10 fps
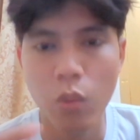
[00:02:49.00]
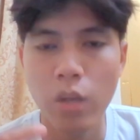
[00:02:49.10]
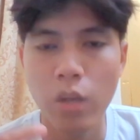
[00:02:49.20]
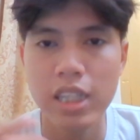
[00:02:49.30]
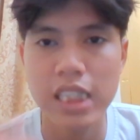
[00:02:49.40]

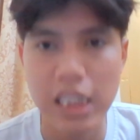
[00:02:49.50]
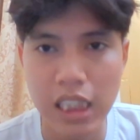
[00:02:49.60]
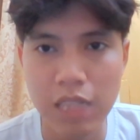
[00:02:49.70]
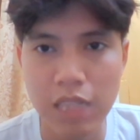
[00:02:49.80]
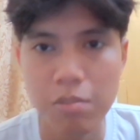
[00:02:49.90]
while
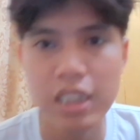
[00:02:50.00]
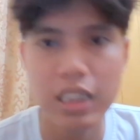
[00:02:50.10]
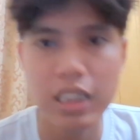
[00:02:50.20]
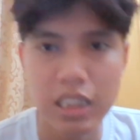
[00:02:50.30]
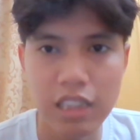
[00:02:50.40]
sitting, but
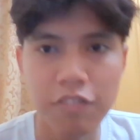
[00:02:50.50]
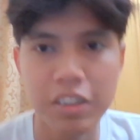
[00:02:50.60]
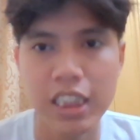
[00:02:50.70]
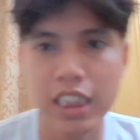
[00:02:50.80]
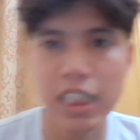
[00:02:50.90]
if
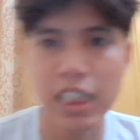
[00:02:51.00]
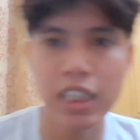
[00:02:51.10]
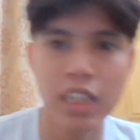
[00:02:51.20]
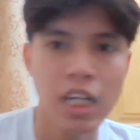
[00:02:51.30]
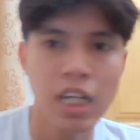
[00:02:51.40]
he
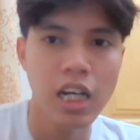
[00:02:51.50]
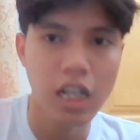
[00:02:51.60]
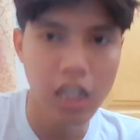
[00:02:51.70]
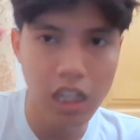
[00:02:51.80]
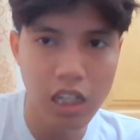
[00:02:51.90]
get
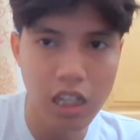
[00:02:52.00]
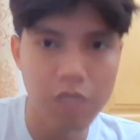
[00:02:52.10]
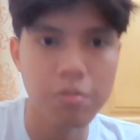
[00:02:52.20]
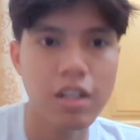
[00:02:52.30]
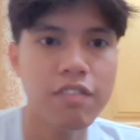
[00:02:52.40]

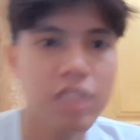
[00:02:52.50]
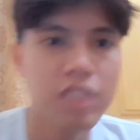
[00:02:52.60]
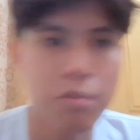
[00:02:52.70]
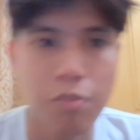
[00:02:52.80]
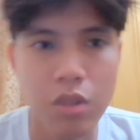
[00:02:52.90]
up
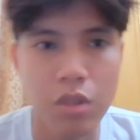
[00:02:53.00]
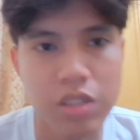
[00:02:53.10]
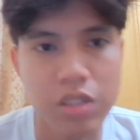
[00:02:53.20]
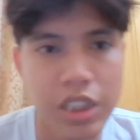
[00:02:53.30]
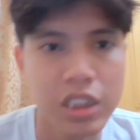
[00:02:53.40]
after
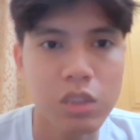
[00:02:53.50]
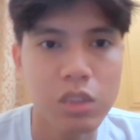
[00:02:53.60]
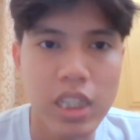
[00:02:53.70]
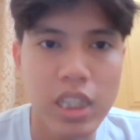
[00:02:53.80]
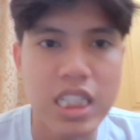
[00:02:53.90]
prostrating
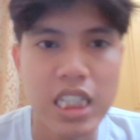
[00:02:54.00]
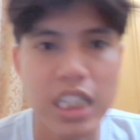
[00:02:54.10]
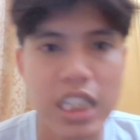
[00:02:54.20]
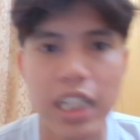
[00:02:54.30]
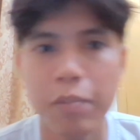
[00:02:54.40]
twice,
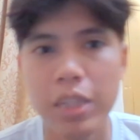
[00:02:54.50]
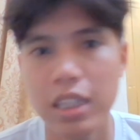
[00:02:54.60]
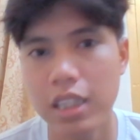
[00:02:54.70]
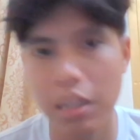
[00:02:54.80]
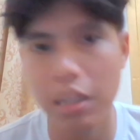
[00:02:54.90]
he repeat
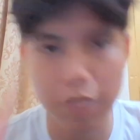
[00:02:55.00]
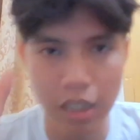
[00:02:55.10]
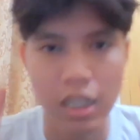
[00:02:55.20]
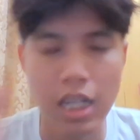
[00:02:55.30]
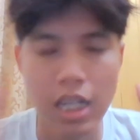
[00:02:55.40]
the
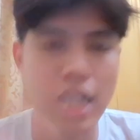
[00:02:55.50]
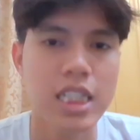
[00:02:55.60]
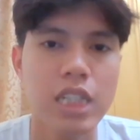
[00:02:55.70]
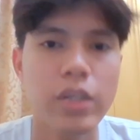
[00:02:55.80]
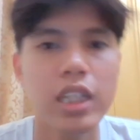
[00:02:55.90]
takbir.
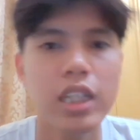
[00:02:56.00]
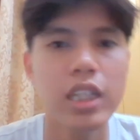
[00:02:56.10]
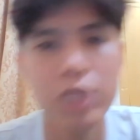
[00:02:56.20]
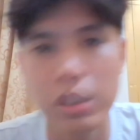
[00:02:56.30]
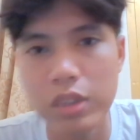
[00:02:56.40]
Hadis riwayat
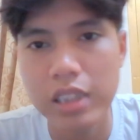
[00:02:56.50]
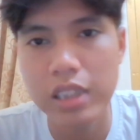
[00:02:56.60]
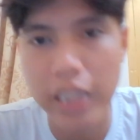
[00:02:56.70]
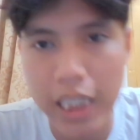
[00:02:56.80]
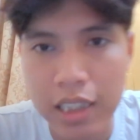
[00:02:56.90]
Abu Daud
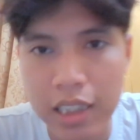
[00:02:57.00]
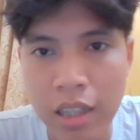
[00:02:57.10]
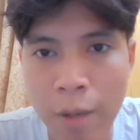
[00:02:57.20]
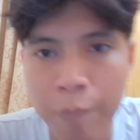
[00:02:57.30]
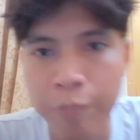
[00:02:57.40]
and
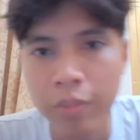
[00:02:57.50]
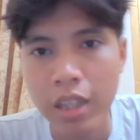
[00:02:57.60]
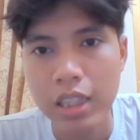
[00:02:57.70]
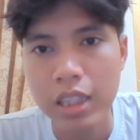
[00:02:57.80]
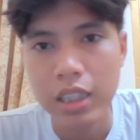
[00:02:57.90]

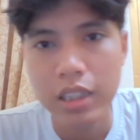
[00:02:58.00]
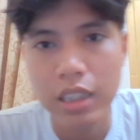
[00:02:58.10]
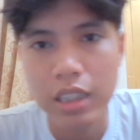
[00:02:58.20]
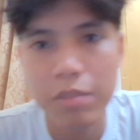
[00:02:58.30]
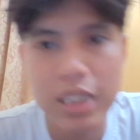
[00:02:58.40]

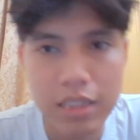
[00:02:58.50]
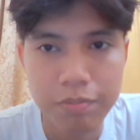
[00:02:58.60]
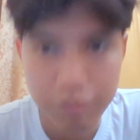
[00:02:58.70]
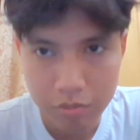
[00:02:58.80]
Tirmizi.